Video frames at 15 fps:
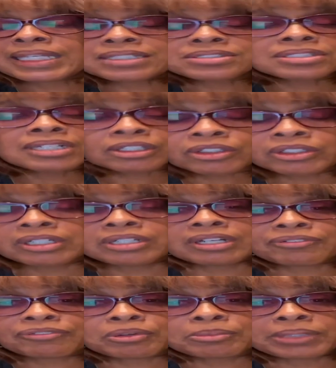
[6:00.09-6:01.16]
that's not good
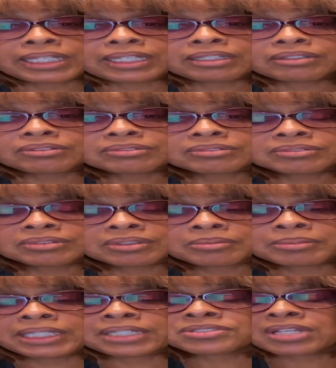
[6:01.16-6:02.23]
enough for me
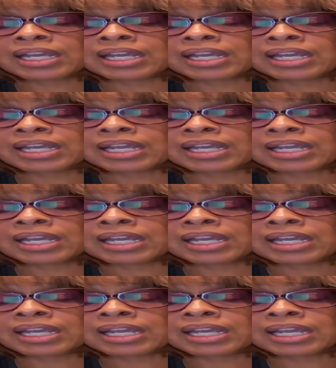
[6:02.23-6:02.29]
because